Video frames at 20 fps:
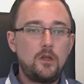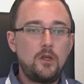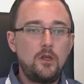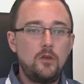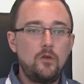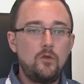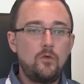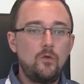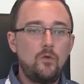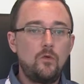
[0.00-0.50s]

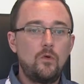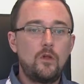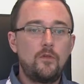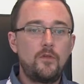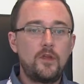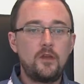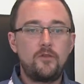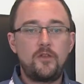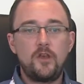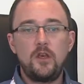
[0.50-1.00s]

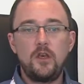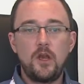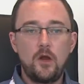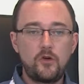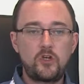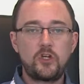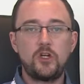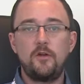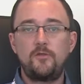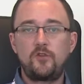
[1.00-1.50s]
the
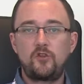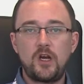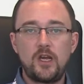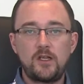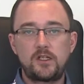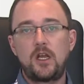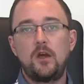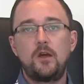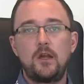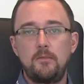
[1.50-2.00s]
notion of
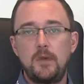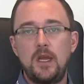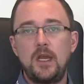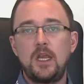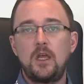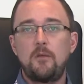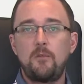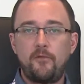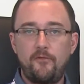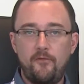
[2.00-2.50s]
transcoding
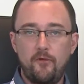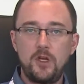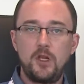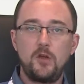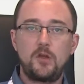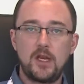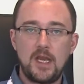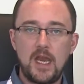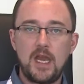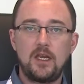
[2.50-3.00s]
media before
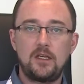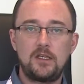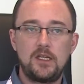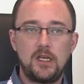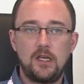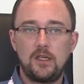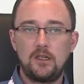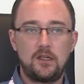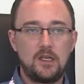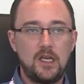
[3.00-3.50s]
you can edit
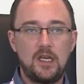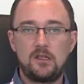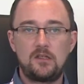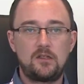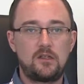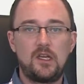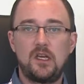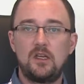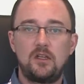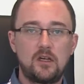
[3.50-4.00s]

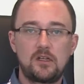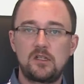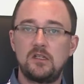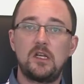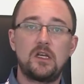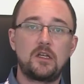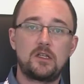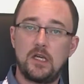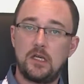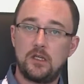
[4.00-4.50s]
it
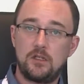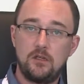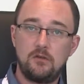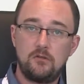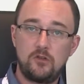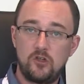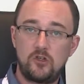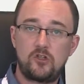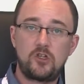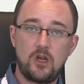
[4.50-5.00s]
doesn't exist. You
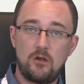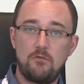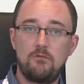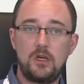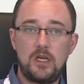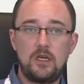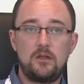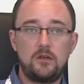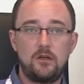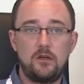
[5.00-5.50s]
just don't
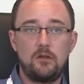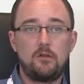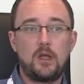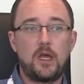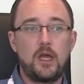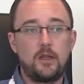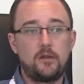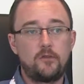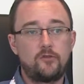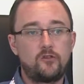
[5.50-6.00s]
need to do
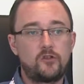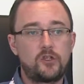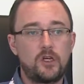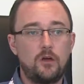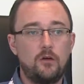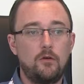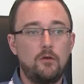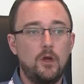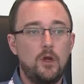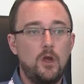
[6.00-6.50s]
that.
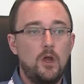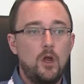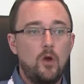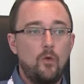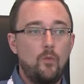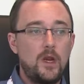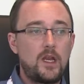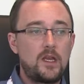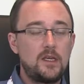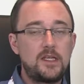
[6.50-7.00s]
So
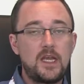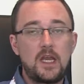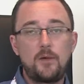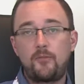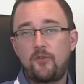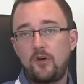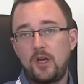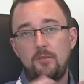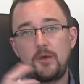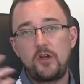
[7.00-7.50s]
we can
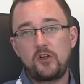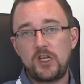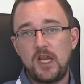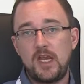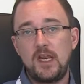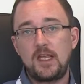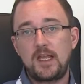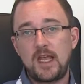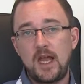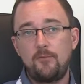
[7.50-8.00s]
take pretty much
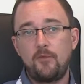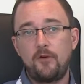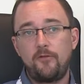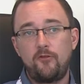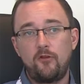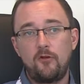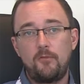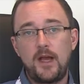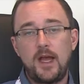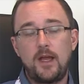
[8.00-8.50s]
any camera
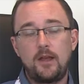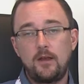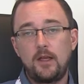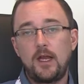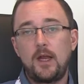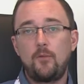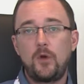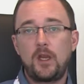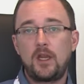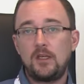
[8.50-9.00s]
format
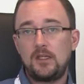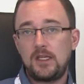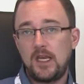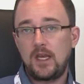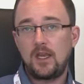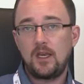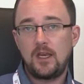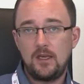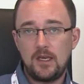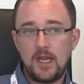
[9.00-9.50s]
and we can
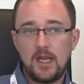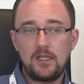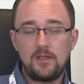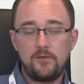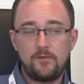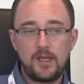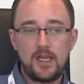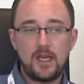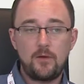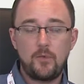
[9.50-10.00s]
take it in
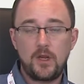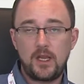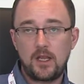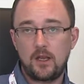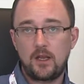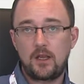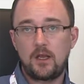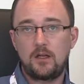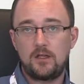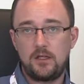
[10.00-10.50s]
natively and we
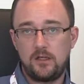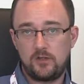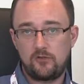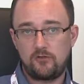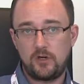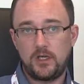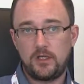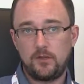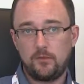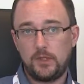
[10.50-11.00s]
can cut it
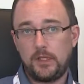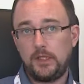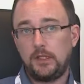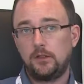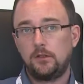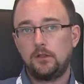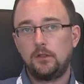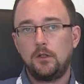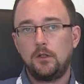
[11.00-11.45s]
straight away.